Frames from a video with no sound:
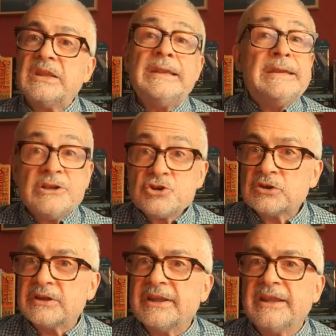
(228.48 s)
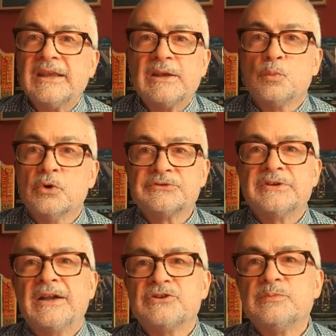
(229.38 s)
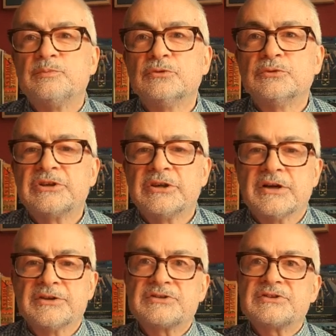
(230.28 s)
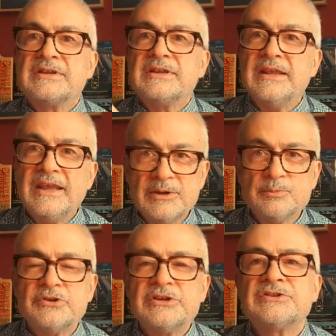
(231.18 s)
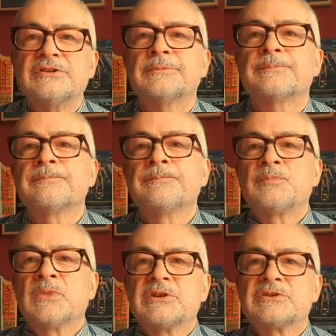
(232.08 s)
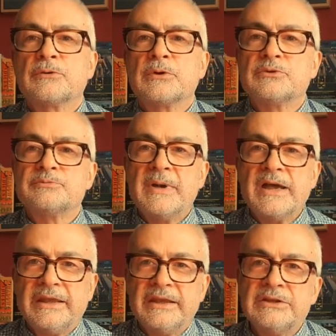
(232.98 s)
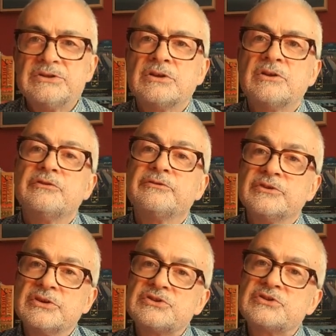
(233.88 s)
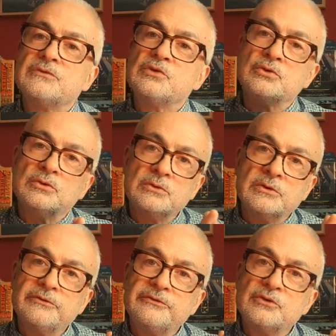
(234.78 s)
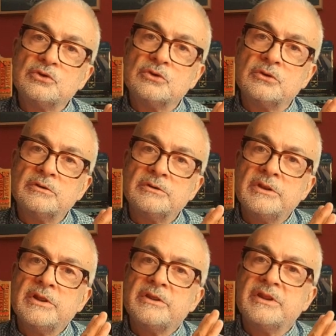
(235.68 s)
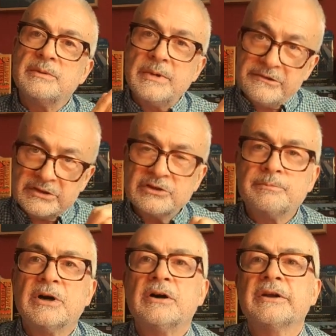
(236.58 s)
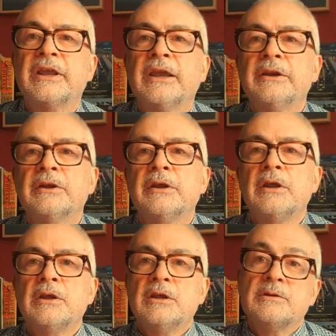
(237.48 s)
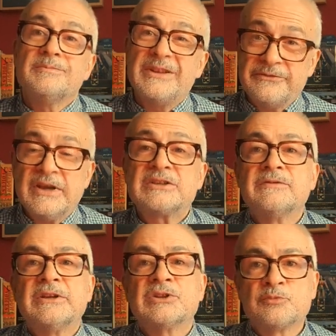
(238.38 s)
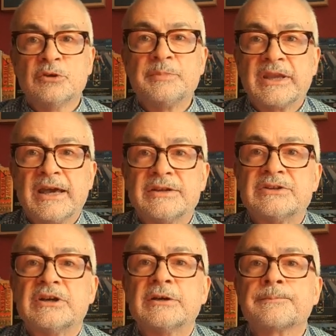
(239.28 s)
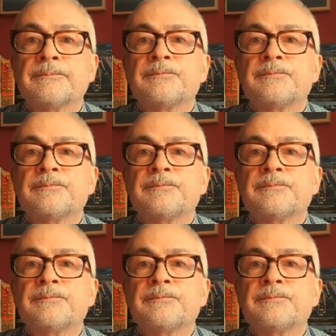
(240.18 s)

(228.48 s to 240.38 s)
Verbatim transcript: initially, it wasn't actually broadcast in Britain. So it was made, first of all, for the American market, effectively as propaganda